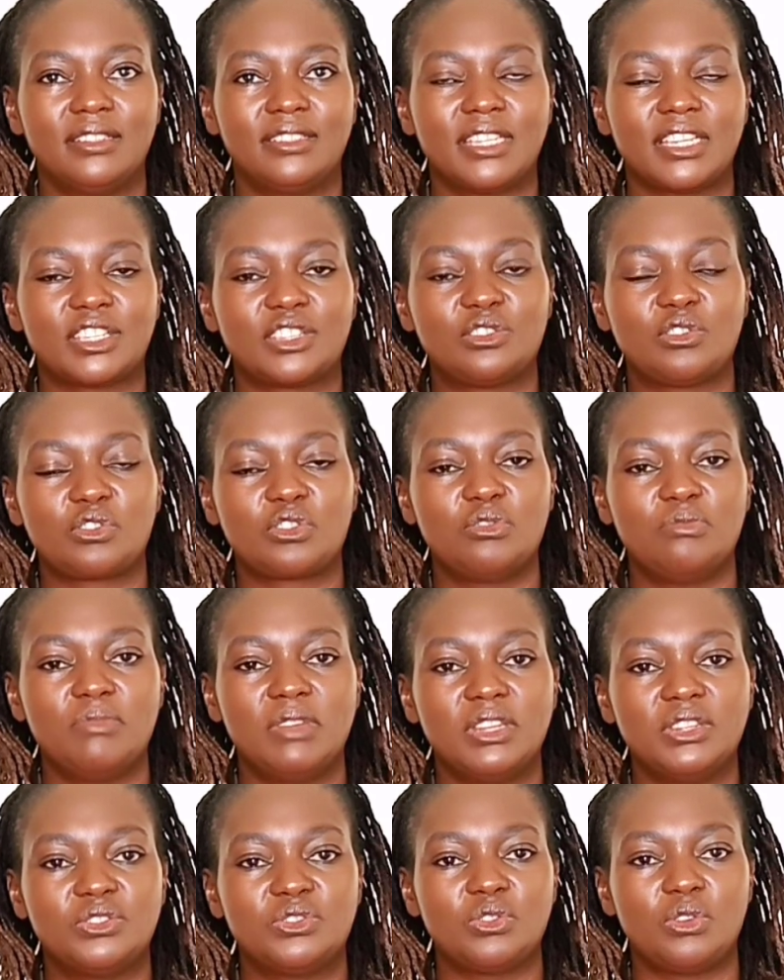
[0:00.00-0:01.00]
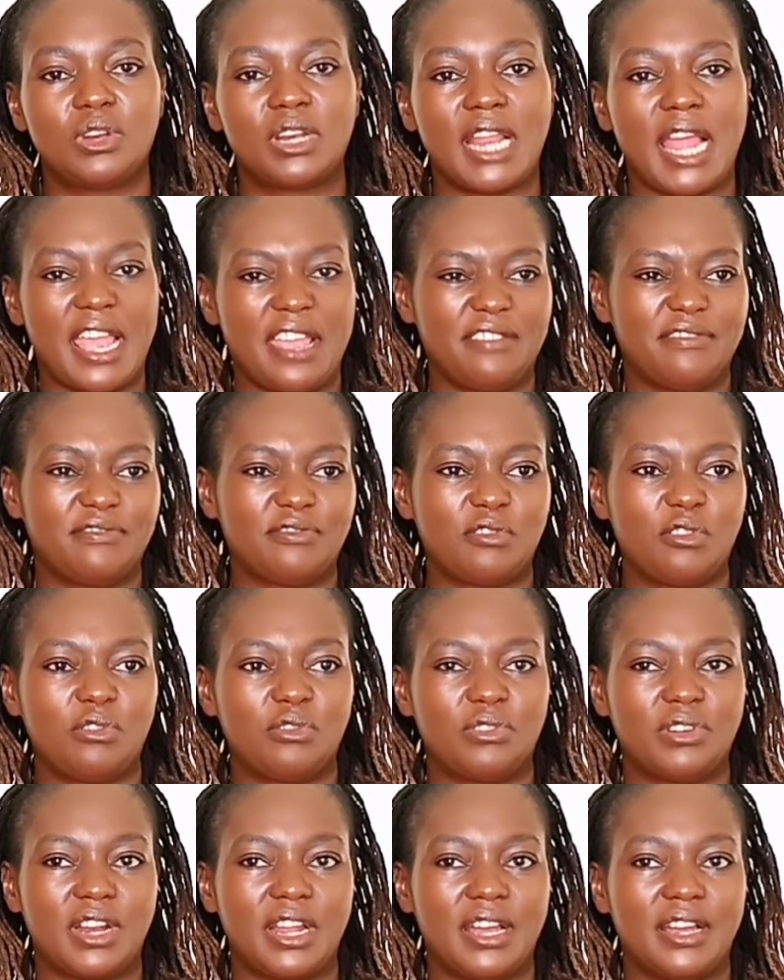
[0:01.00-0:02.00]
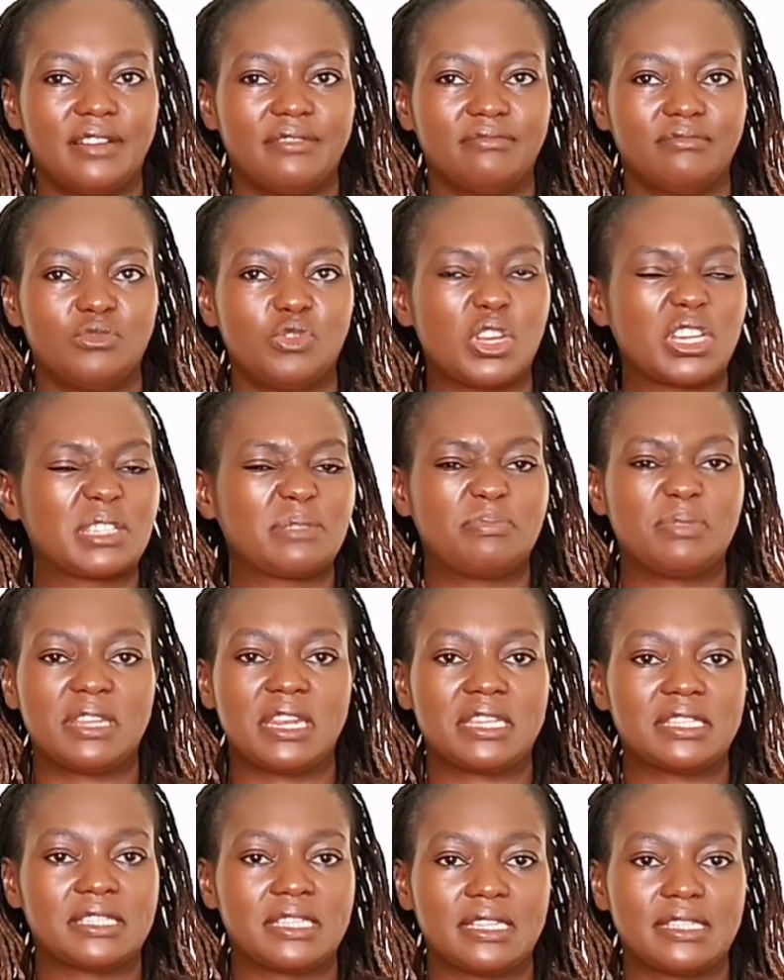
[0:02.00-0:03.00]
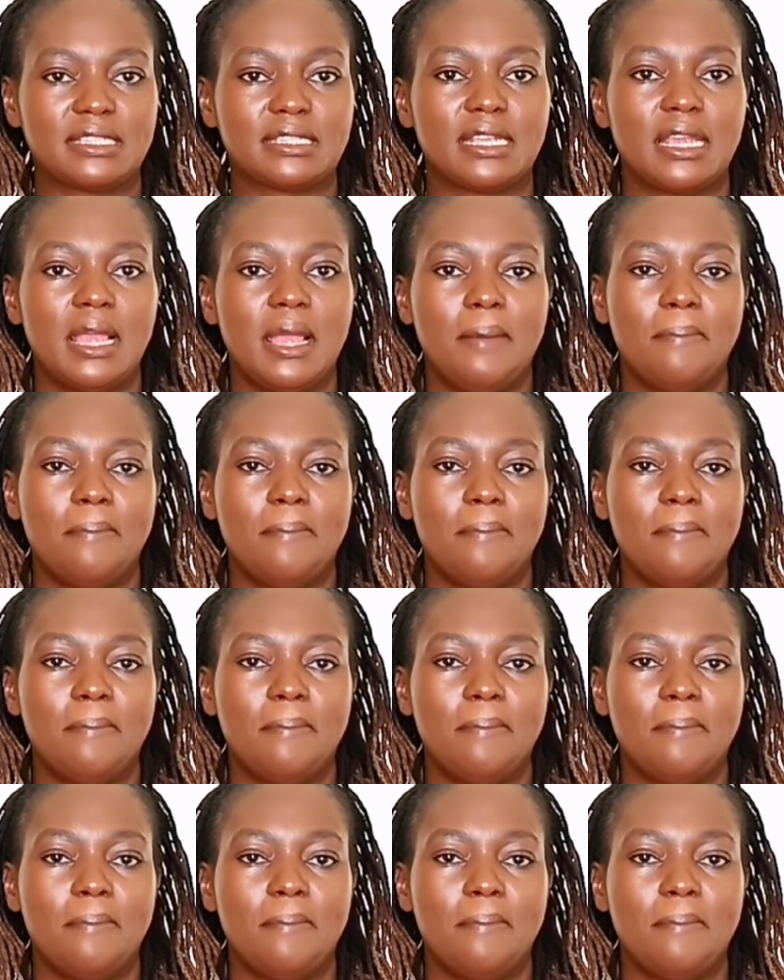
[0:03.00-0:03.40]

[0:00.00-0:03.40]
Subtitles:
just document your life or your experiences.